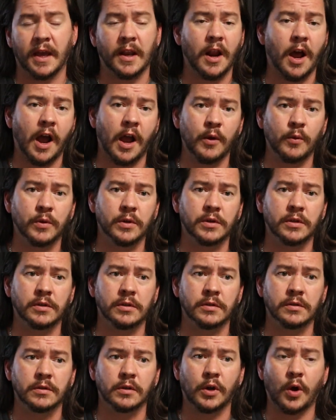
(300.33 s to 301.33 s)
And I
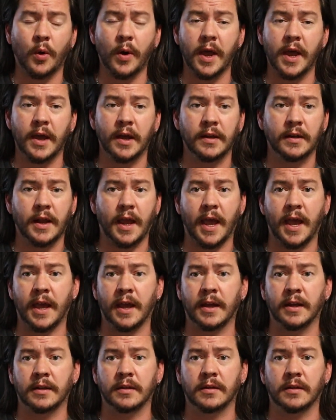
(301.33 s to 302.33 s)
will go ahead
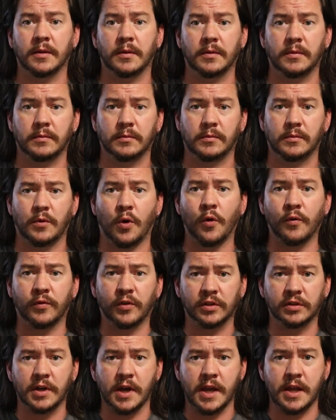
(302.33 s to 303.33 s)
and
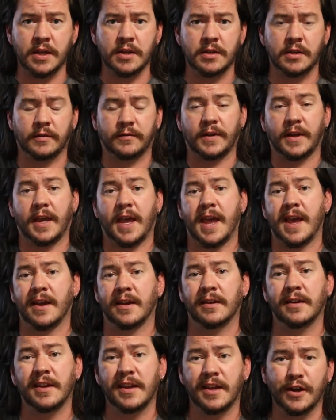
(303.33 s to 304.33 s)
overlay, if I
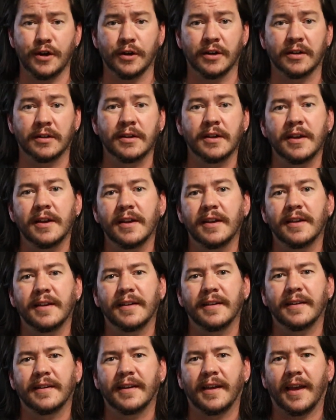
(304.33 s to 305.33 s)
can, here,
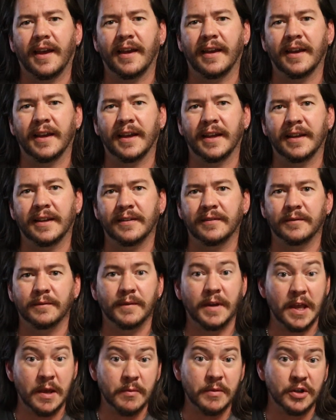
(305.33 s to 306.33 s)
a
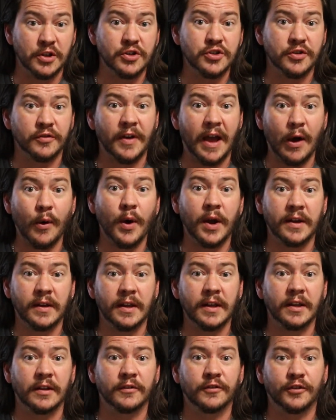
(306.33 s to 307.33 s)
image of how I
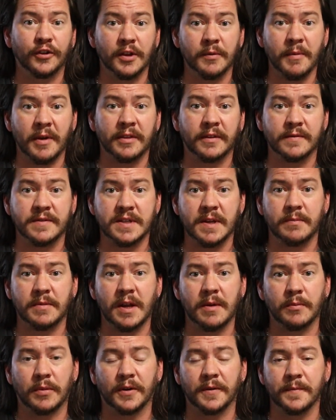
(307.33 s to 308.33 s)
did for the month of
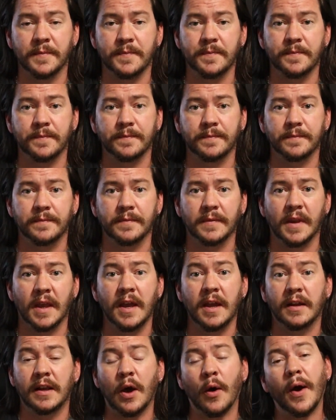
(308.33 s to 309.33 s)
September.
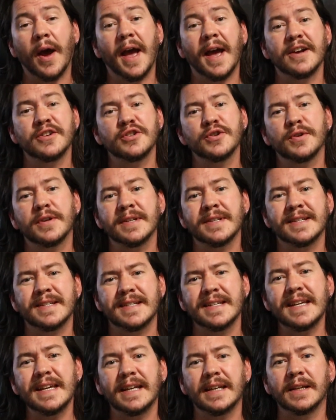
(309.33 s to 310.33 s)
Now, as you can
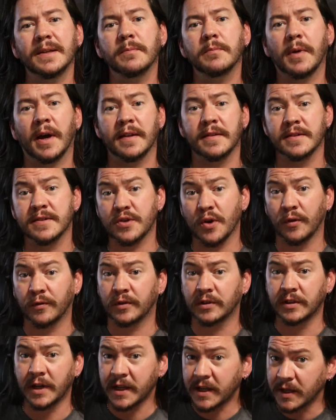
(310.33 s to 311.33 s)
see by this
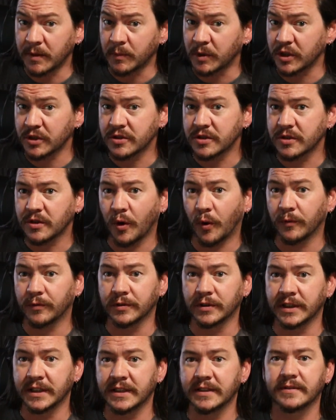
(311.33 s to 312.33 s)
overlay image,
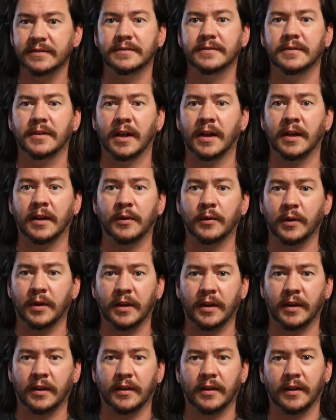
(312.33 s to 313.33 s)
hopefully,
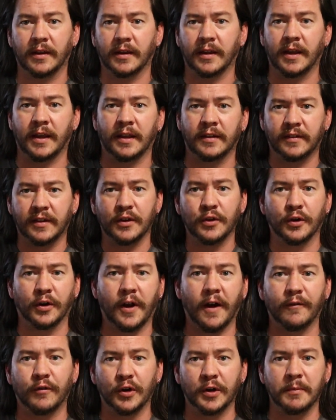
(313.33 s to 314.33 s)
it's either
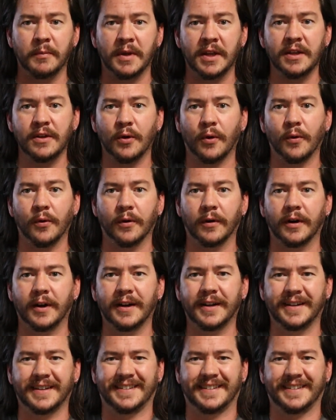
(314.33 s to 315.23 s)
covering me or